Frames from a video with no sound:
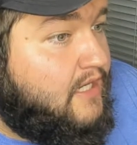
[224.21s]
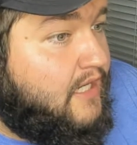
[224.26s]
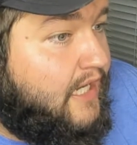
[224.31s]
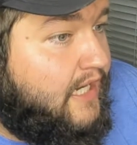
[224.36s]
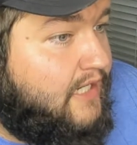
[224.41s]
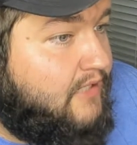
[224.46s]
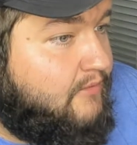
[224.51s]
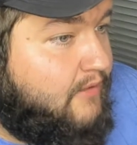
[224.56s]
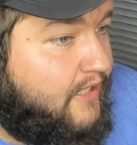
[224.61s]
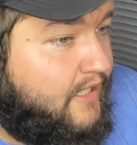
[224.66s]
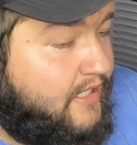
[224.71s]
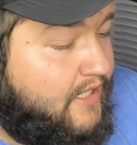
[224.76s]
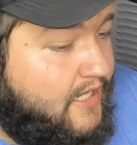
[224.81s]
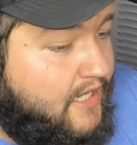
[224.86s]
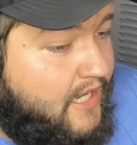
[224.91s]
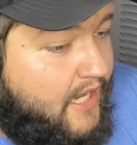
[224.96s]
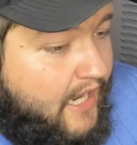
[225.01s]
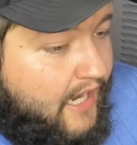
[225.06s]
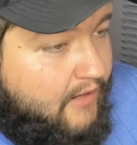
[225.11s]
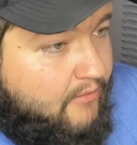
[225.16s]
Anyway,
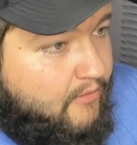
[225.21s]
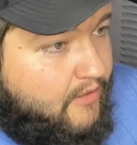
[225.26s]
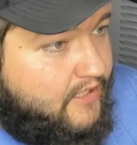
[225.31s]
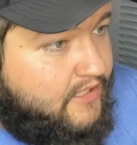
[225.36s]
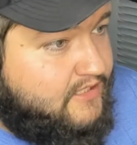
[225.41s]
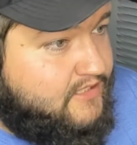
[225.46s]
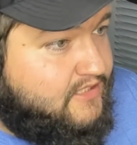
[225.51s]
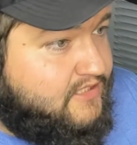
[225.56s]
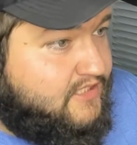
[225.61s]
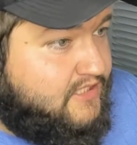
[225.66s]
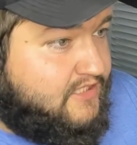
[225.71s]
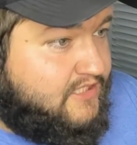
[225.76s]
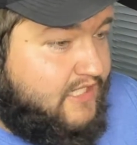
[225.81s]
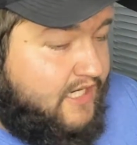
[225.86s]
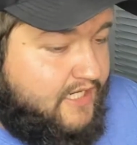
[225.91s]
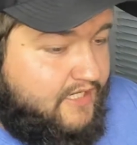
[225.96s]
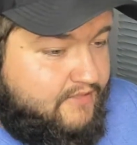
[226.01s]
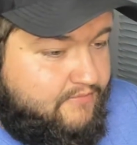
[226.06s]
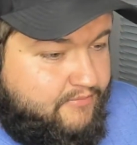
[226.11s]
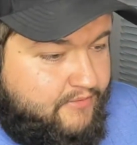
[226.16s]
I wanted to just
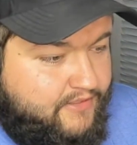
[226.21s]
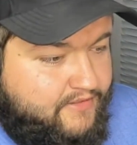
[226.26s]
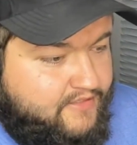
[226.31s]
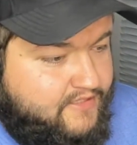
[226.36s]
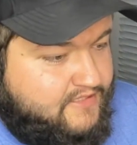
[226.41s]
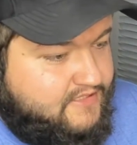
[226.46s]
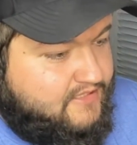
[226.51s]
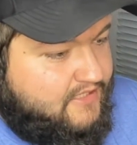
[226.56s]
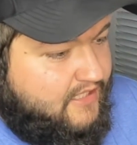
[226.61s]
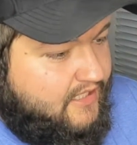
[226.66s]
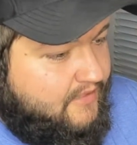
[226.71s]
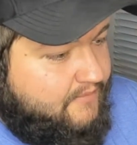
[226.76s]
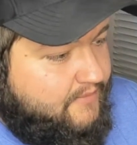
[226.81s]
kind of bring this up.